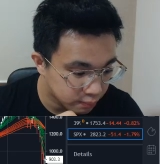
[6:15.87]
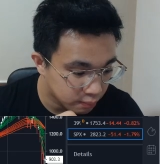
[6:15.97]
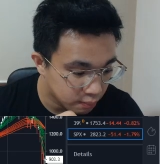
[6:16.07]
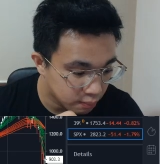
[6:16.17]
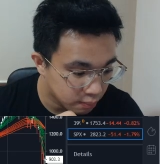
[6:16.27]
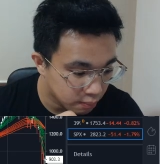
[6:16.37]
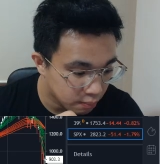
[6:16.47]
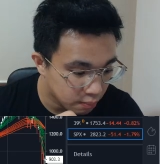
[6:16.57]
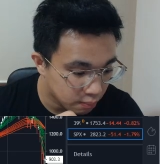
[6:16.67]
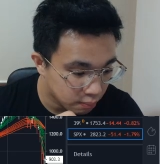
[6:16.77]

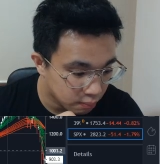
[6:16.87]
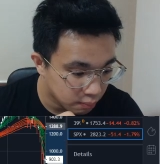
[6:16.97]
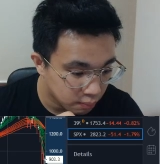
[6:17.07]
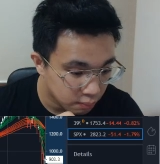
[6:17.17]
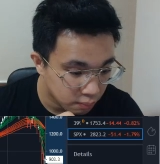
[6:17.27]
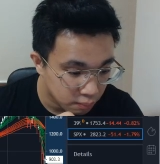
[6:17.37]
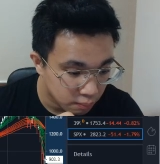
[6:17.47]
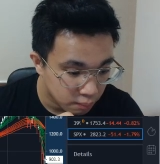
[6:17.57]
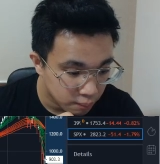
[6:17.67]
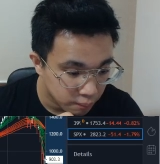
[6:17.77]

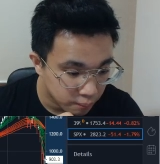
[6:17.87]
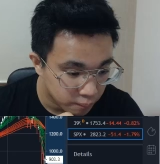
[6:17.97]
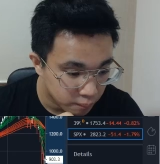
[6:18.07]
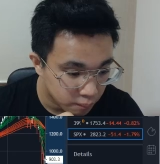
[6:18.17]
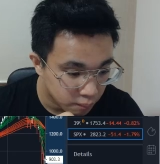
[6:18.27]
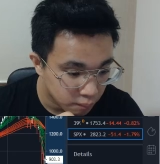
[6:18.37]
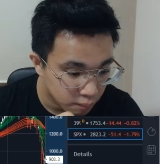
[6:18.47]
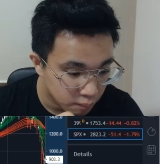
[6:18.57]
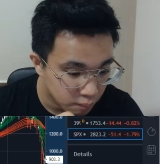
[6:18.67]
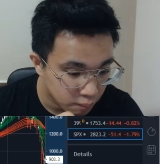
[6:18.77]

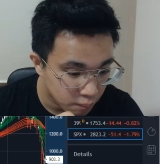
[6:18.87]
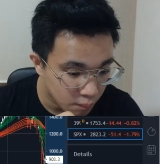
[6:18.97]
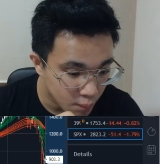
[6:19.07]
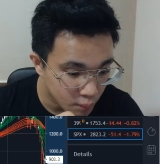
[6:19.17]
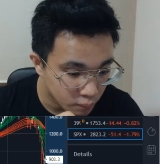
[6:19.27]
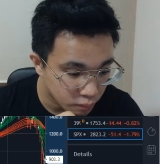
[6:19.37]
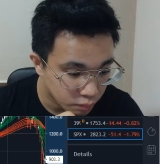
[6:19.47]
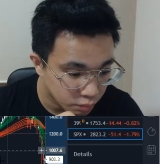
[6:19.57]
[no speech]